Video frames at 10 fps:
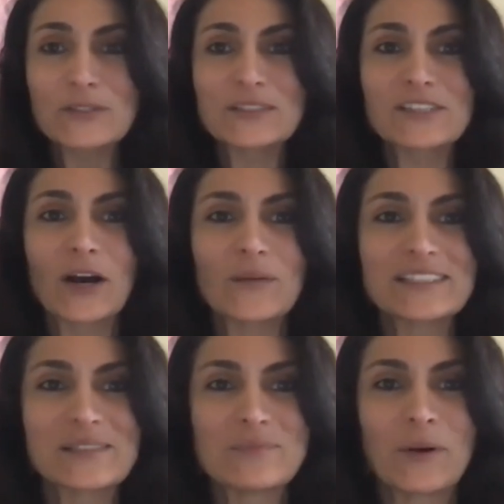So it's
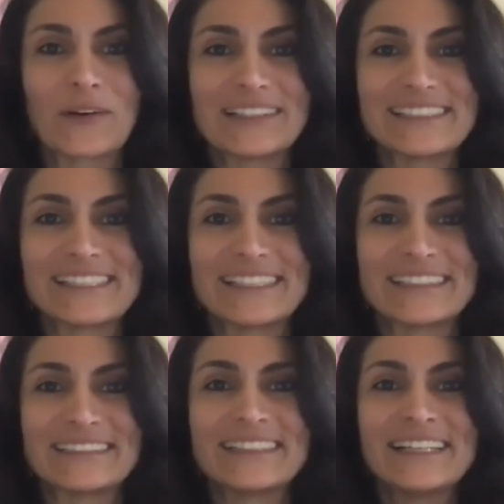always important
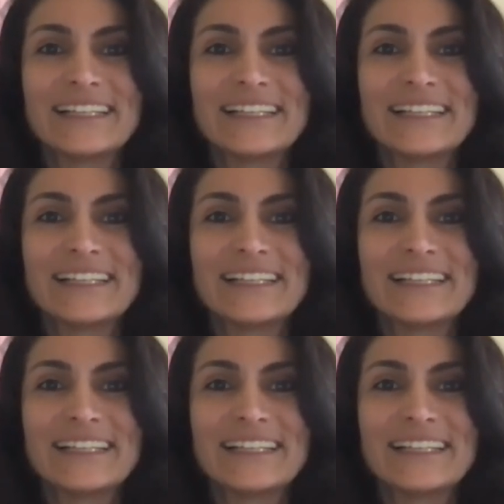to